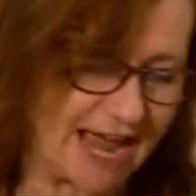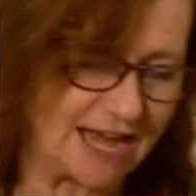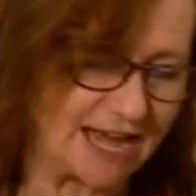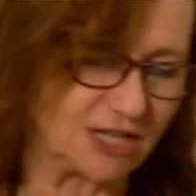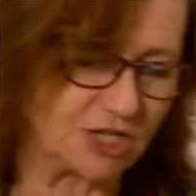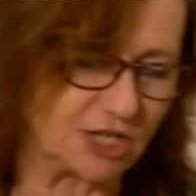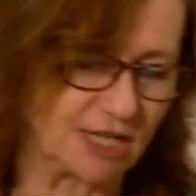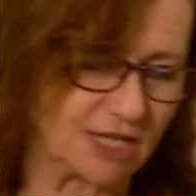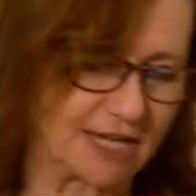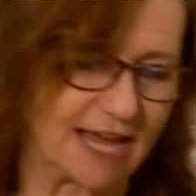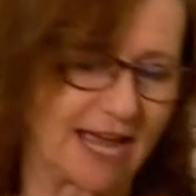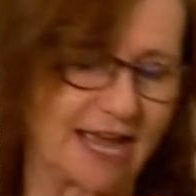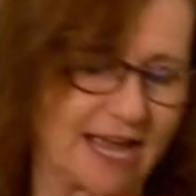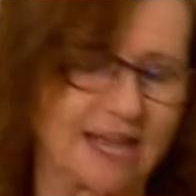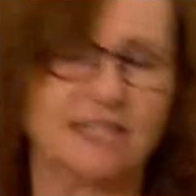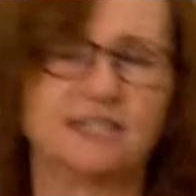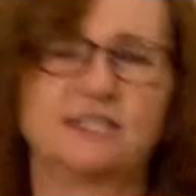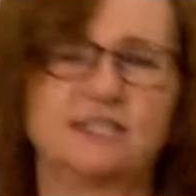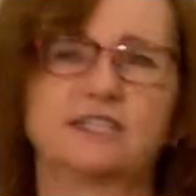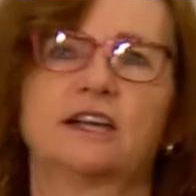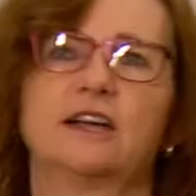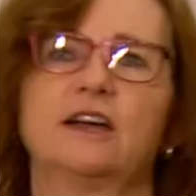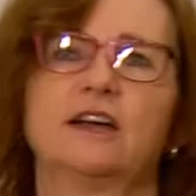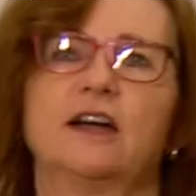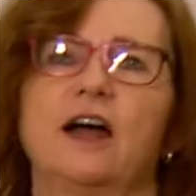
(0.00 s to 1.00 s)

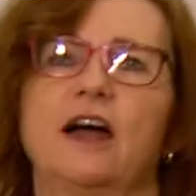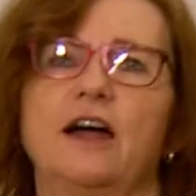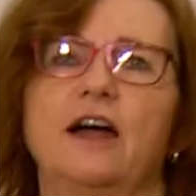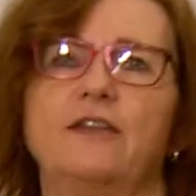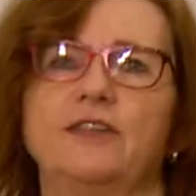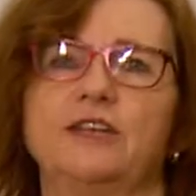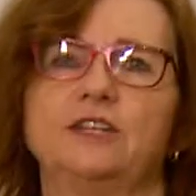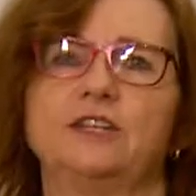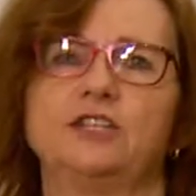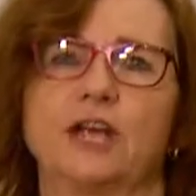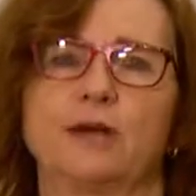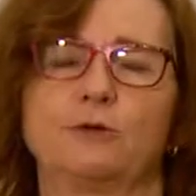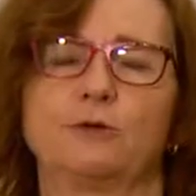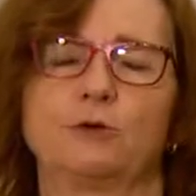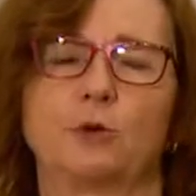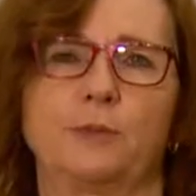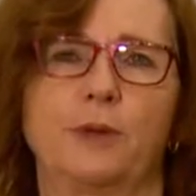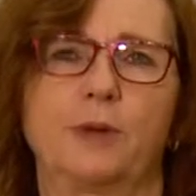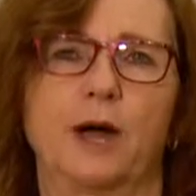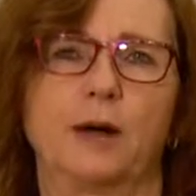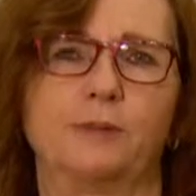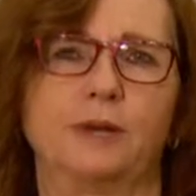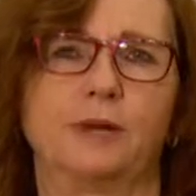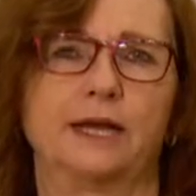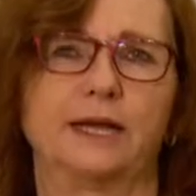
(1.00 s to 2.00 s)
educate the general
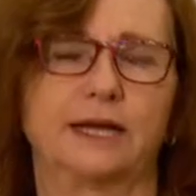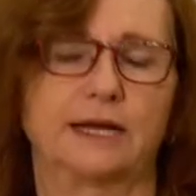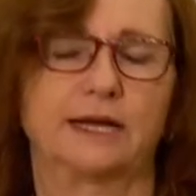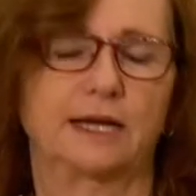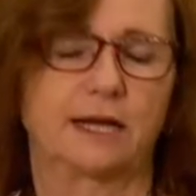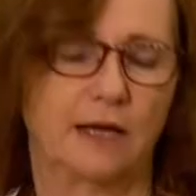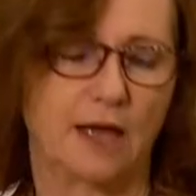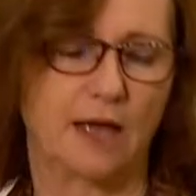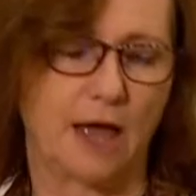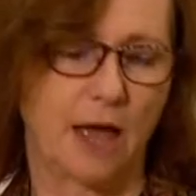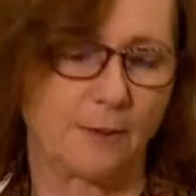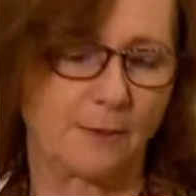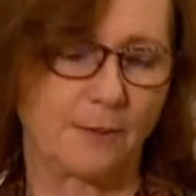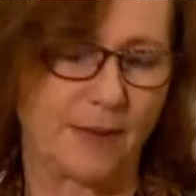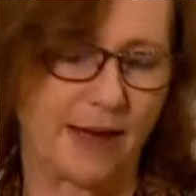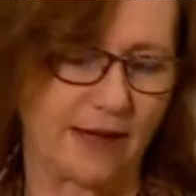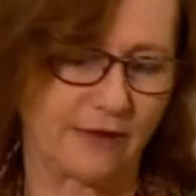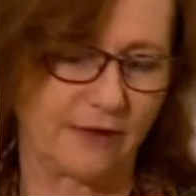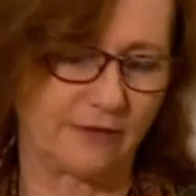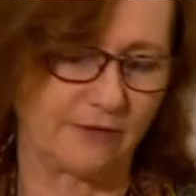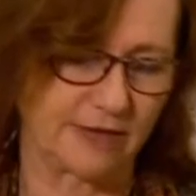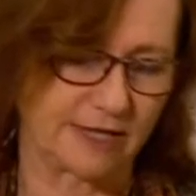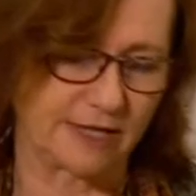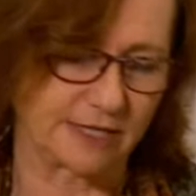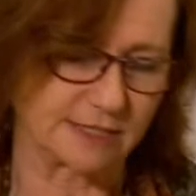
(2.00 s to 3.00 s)
public
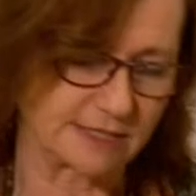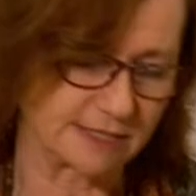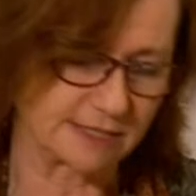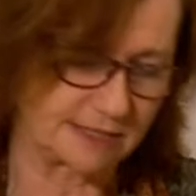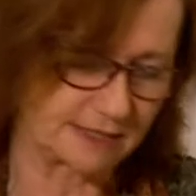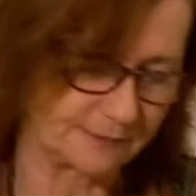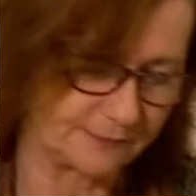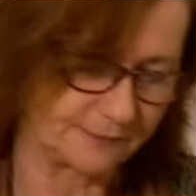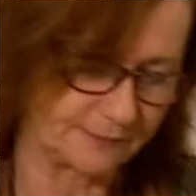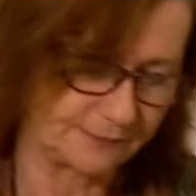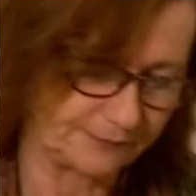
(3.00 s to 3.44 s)
about this.